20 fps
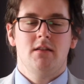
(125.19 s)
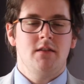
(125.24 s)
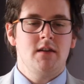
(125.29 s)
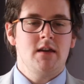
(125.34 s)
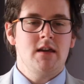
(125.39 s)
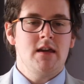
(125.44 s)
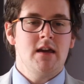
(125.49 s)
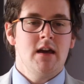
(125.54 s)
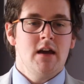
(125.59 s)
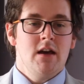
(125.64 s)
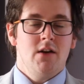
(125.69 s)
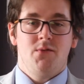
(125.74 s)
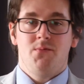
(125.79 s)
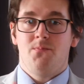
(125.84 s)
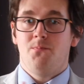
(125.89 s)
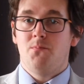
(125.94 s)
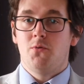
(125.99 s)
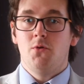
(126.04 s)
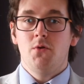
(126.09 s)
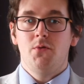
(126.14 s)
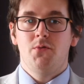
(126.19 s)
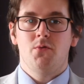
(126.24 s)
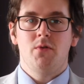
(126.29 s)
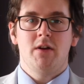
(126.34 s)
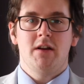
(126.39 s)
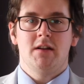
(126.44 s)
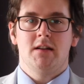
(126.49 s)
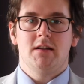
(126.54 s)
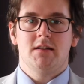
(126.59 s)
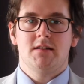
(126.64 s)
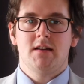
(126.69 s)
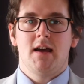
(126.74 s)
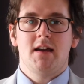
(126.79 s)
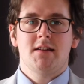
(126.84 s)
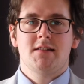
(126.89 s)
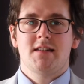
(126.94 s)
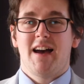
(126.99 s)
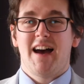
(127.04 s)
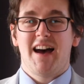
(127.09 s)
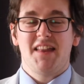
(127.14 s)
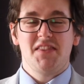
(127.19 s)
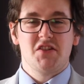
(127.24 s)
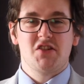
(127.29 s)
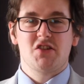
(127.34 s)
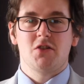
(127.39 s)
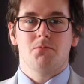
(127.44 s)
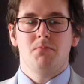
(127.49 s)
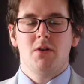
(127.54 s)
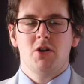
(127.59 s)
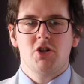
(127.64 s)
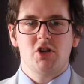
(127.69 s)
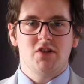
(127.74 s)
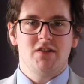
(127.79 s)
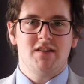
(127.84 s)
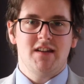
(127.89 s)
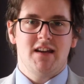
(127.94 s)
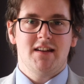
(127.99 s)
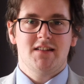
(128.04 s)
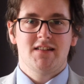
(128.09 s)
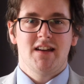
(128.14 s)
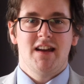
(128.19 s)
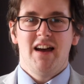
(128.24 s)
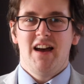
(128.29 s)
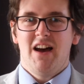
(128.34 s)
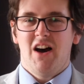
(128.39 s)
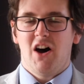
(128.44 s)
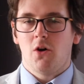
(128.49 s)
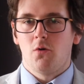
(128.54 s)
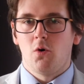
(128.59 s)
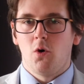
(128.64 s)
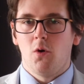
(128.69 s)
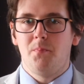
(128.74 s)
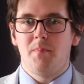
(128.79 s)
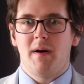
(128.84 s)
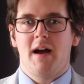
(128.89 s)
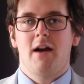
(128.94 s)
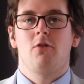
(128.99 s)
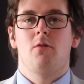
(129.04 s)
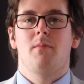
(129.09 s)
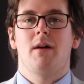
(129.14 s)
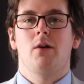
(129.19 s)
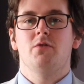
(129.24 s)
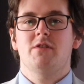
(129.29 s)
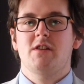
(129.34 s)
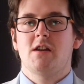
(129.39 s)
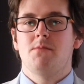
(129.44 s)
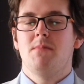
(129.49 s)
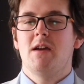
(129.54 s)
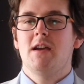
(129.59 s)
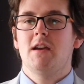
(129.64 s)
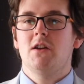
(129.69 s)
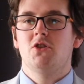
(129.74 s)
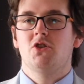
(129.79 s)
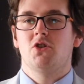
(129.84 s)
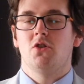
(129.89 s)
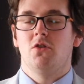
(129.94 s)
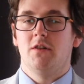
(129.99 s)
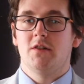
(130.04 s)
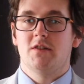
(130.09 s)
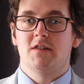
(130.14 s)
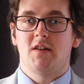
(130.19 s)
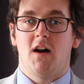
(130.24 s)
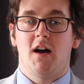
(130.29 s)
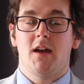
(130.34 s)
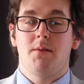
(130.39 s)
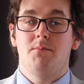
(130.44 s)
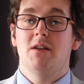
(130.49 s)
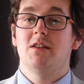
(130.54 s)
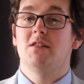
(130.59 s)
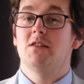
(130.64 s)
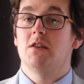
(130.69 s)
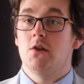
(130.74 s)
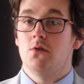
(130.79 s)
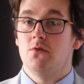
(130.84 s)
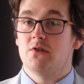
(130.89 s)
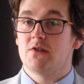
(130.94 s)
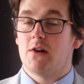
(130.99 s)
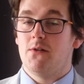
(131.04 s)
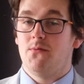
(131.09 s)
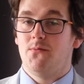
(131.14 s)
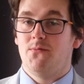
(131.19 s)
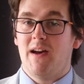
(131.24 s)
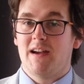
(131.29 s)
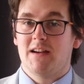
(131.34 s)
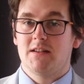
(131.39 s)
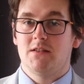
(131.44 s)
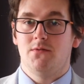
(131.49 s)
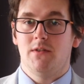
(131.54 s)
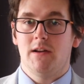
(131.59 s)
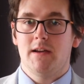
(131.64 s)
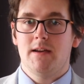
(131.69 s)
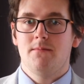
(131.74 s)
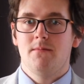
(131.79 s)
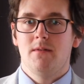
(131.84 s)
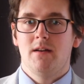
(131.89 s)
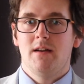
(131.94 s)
the proofreading date, and the submission date are all paramount in making sure that time is used effectively.